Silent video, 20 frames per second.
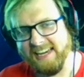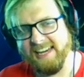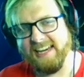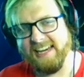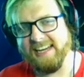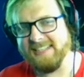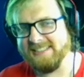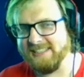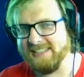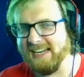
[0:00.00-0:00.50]

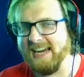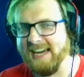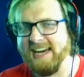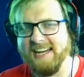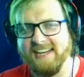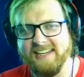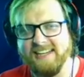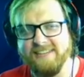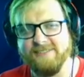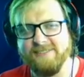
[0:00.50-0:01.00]
it's
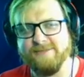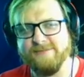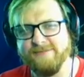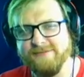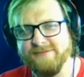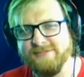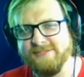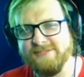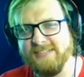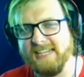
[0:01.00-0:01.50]
got it.
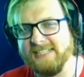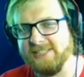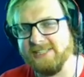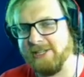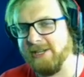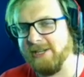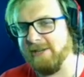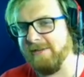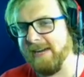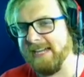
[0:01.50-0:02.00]
That's a
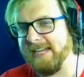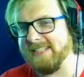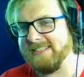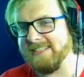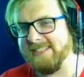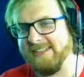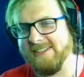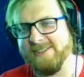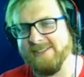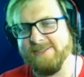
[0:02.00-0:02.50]
good race,
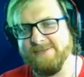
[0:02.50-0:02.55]
though.